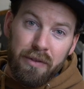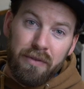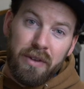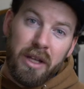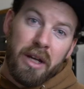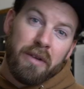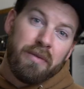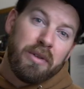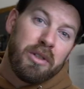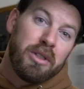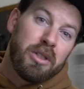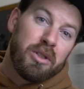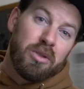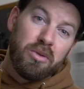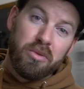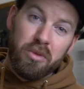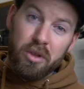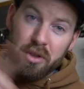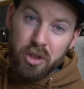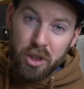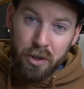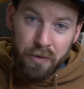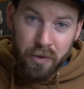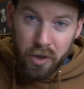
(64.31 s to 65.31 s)
flavor just
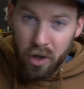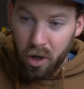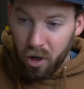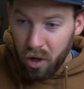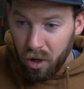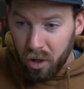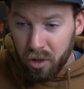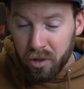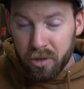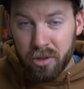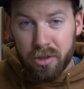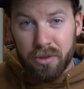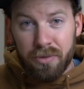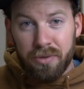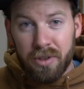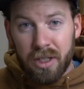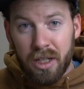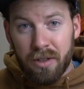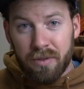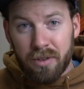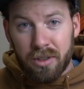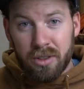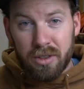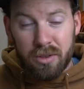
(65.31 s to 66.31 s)
runs over to all of the
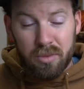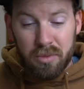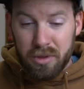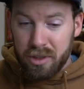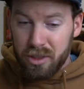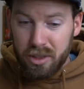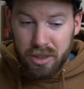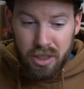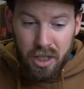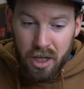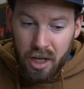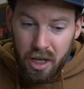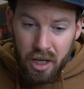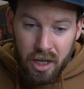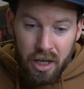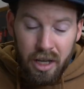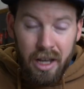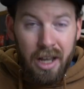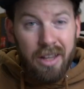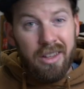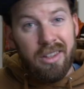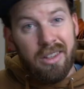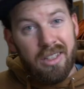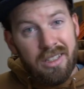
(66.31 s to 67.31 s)
flavors,
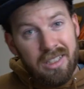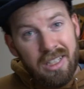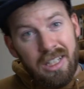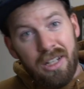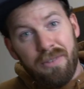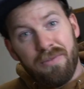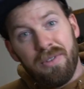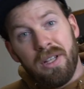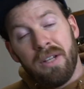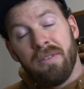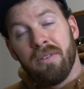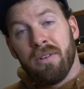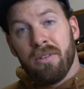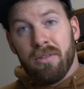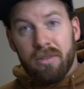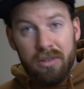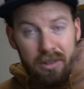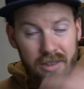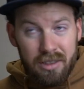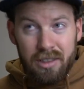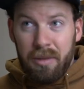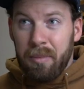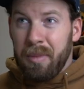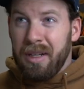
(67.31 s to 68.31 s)
and then the tea flavor,
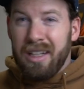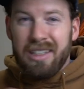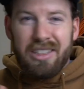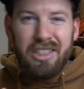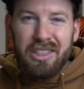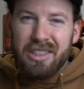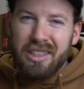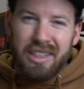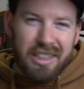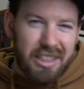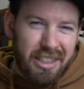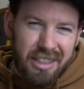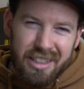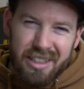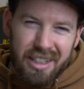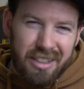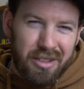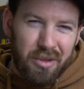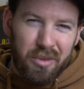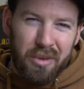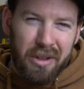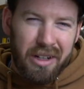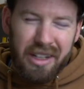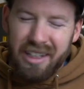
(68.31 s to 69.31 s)
I mean, it just
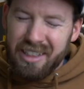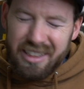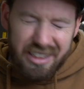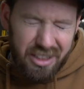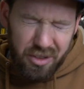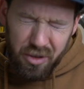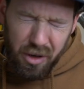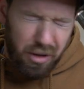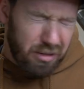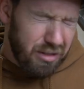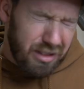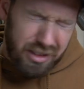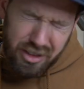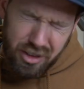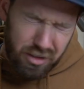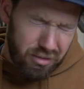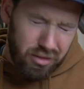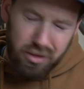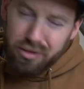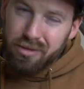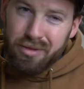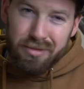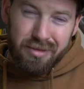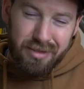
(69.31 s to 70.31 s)
doesn't work. It's gross. So
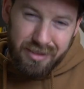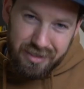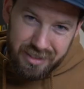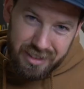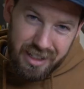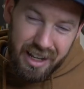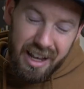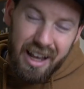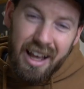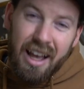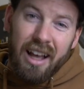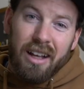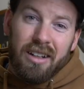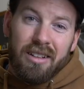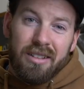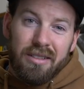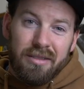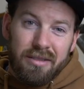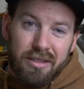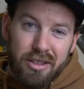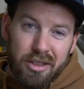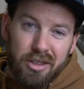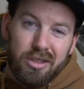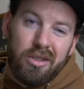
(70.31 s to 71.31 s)

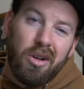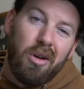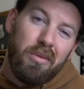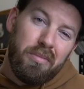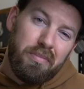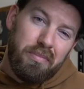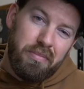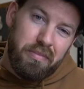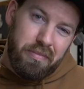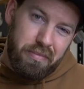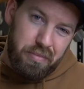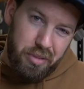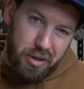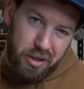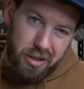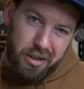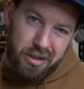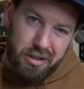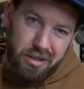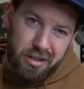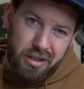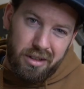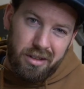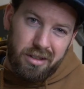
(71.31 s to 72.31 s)
just don't put
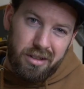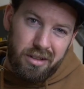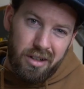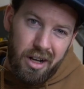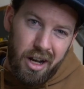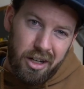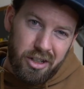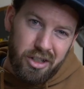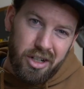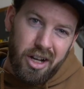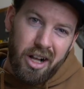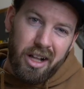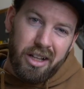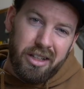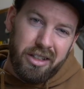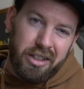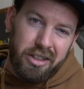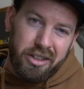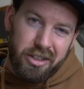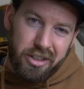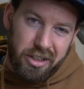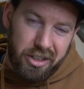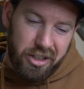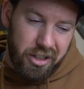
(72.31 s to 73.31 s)
hot chocolate
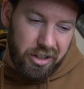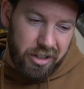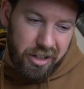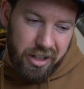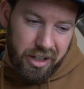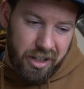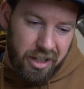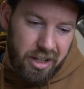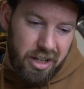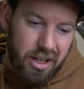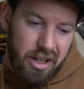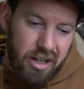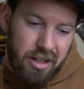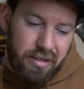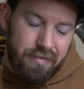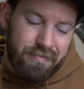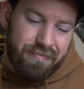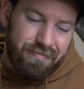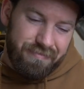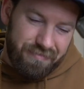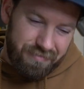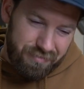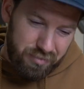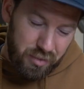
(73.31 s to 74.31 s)
in your Keurig.
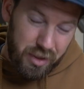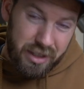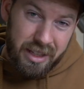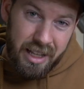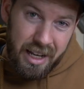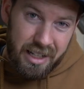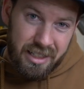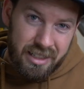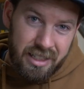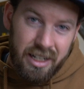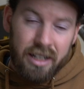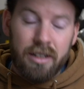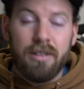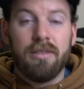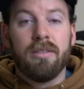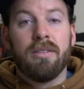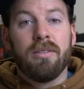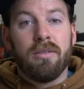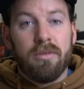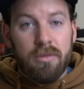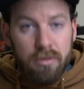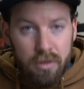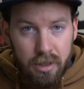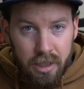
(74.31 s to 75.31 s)
With that said,
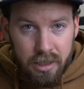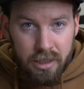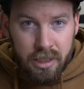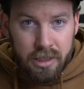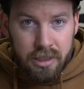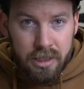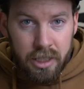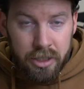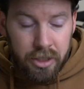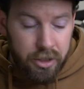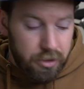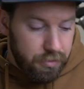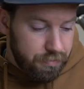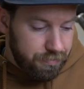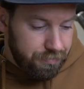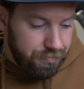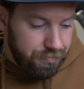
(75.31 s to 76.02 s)
let's continue.